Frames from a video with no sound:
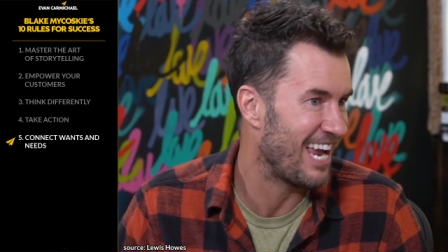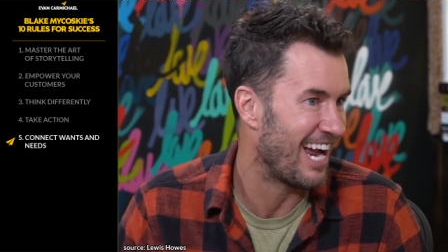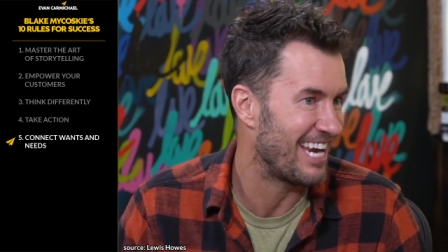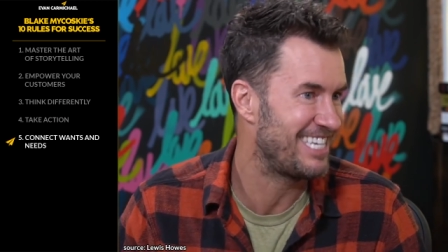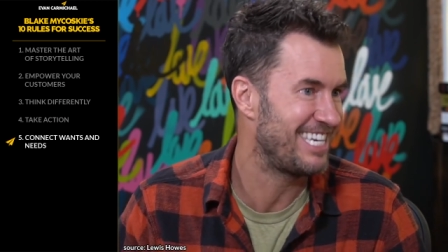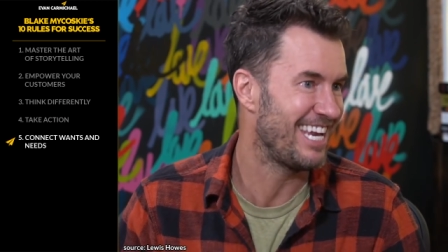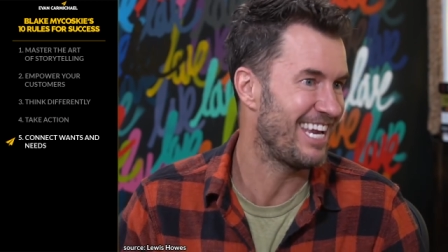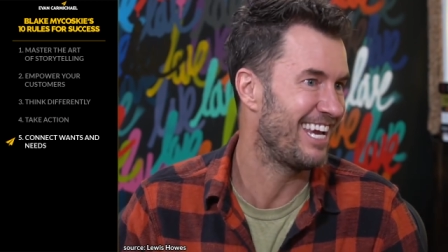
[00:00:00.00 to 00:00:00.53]
the
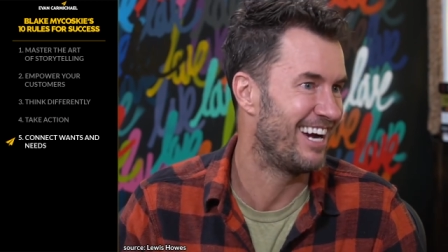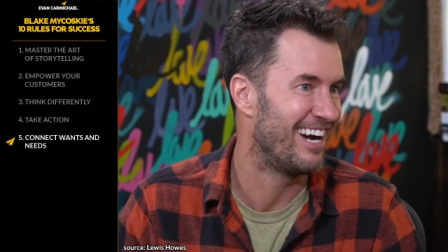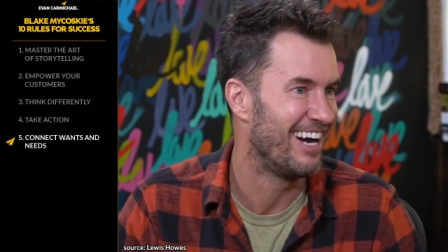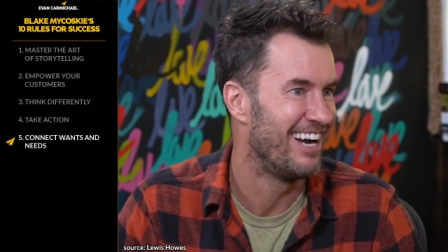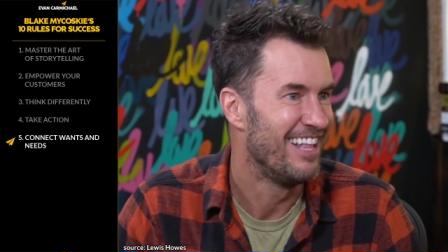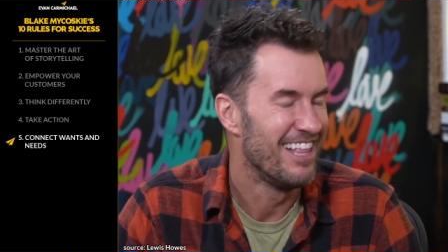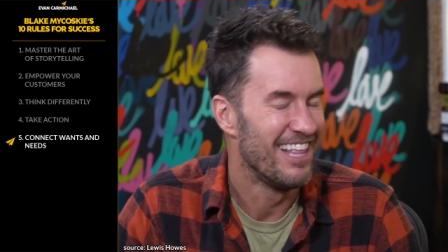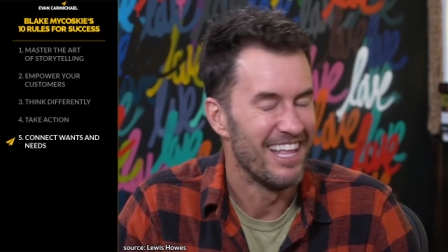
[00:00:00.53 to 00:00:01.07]
idea.
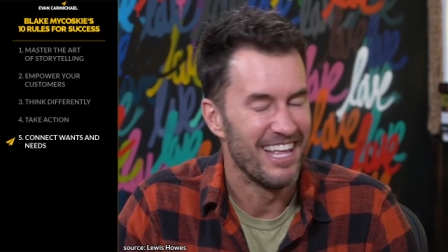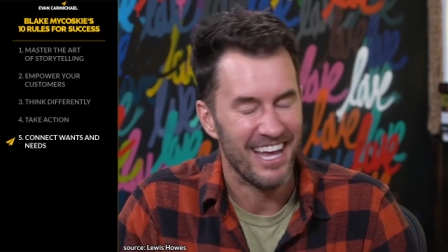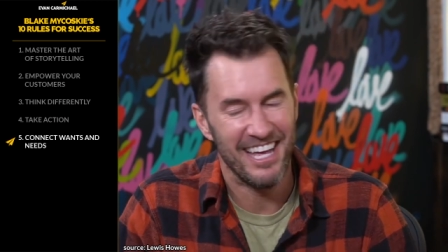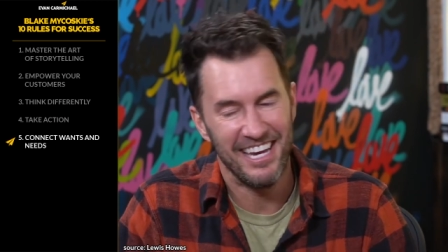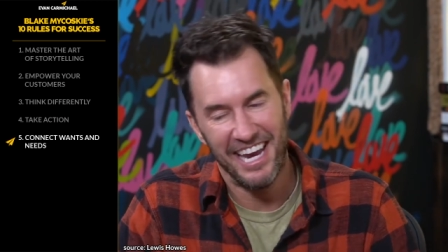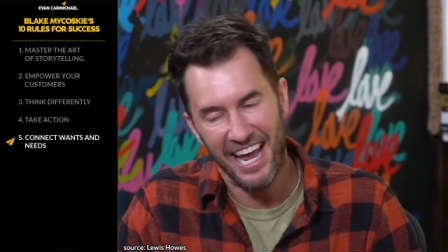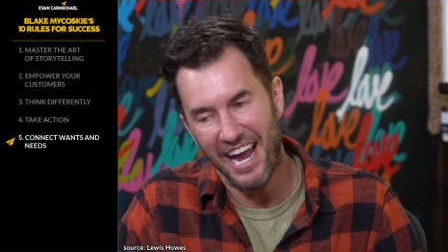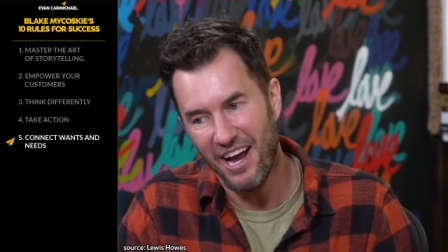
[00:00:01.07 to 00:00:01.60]
Yeah, yeah.
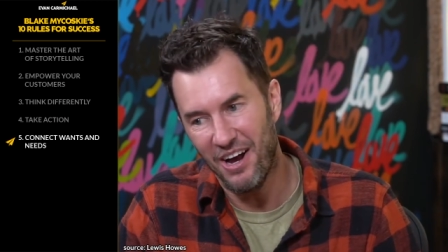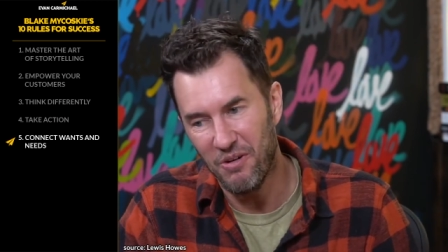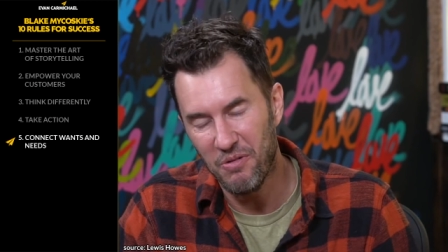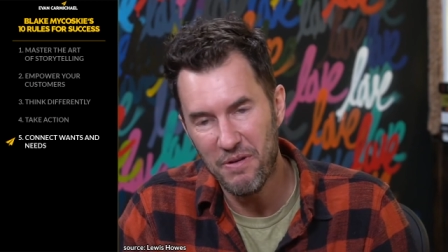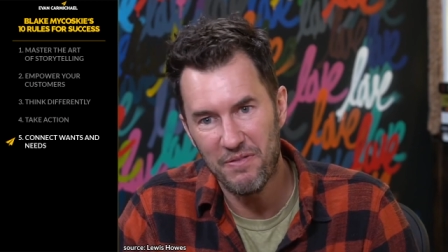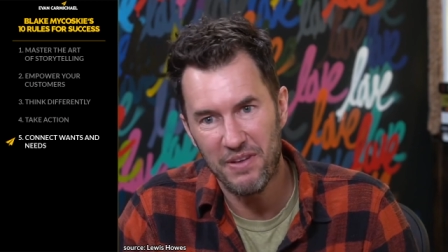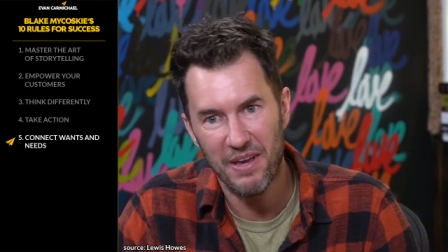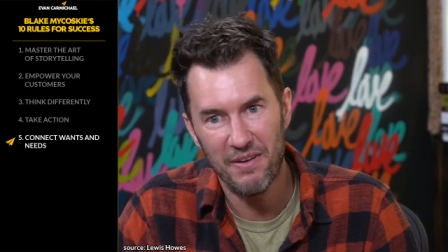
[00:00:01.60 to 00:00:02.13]
And
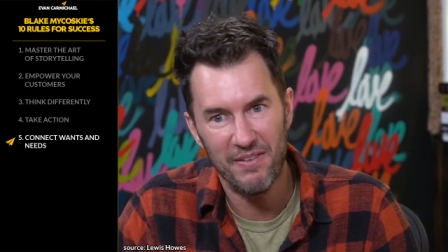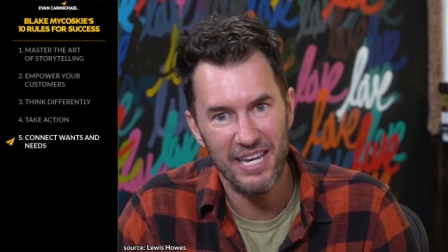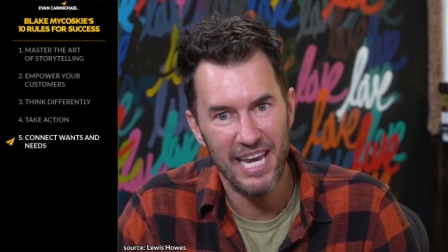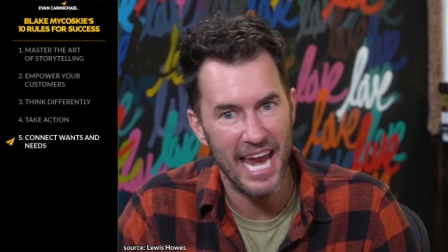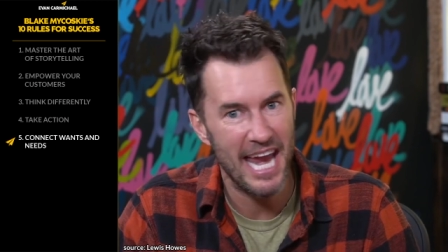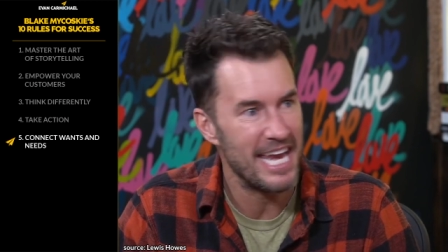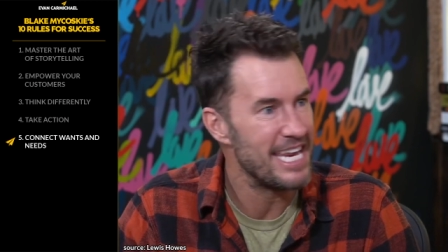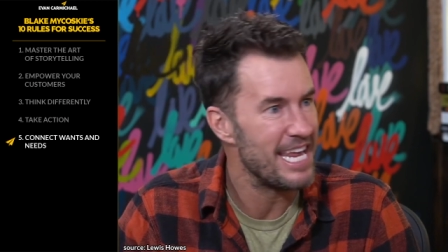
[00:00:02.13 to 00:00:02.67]
now we've
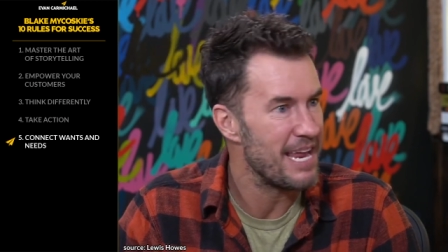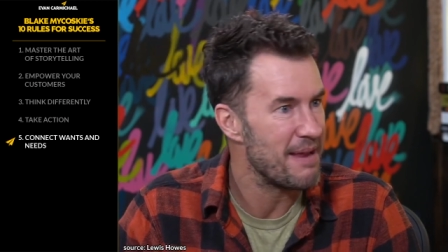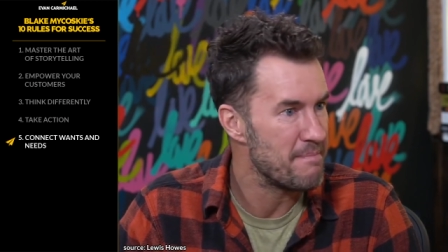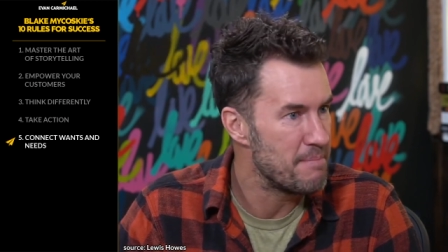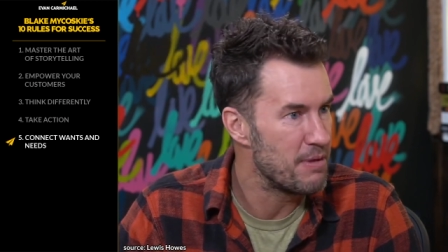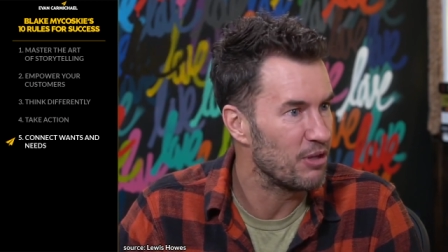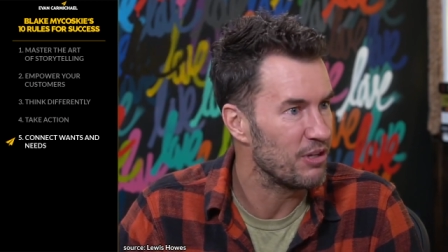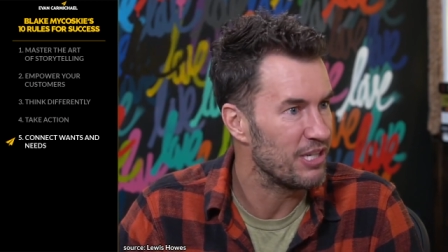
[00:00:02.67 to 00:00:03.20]
given 88
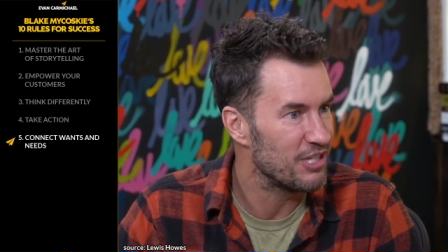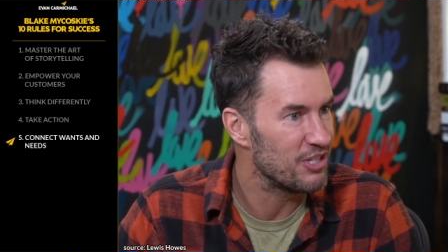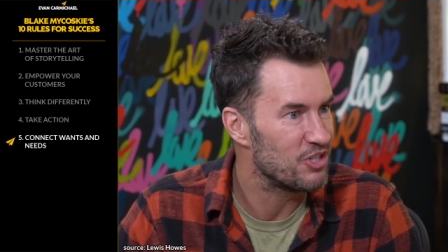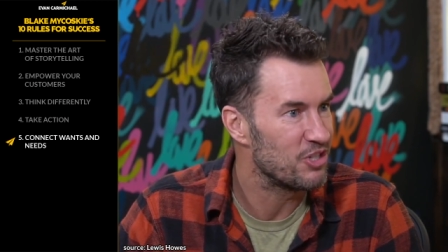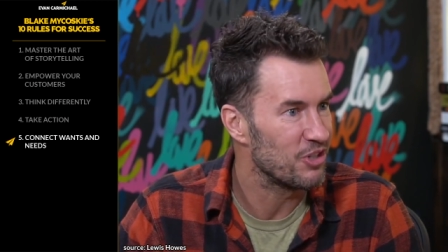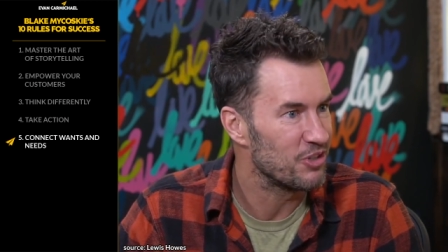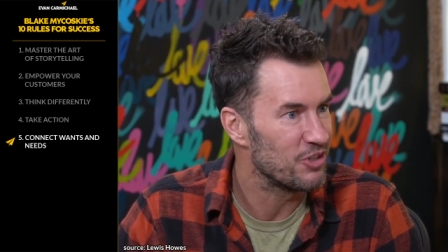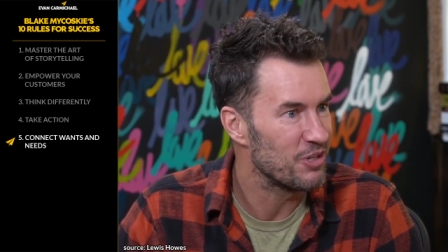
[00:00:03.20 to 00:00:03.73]
million
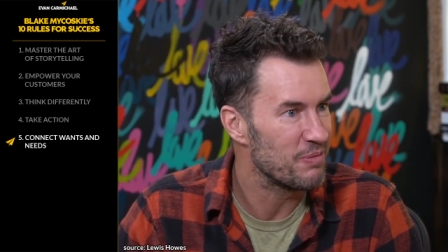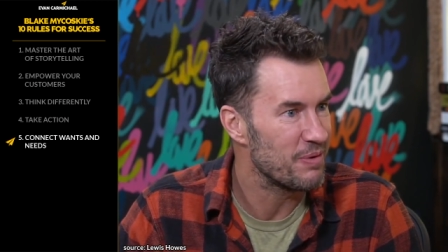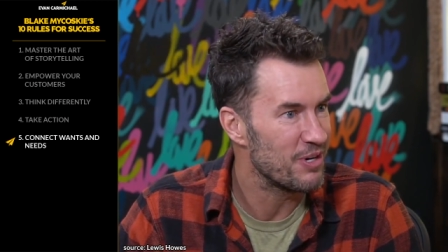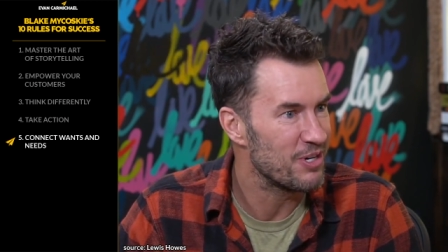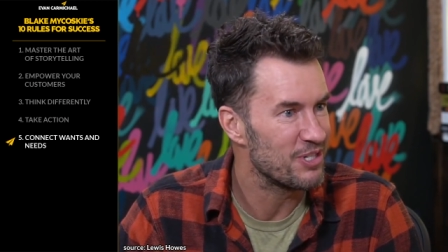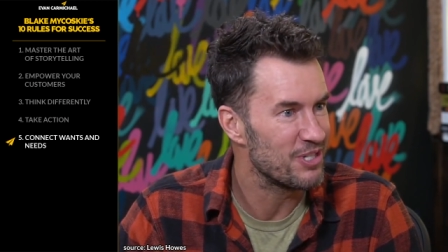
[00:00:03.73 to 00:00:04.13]
children a pair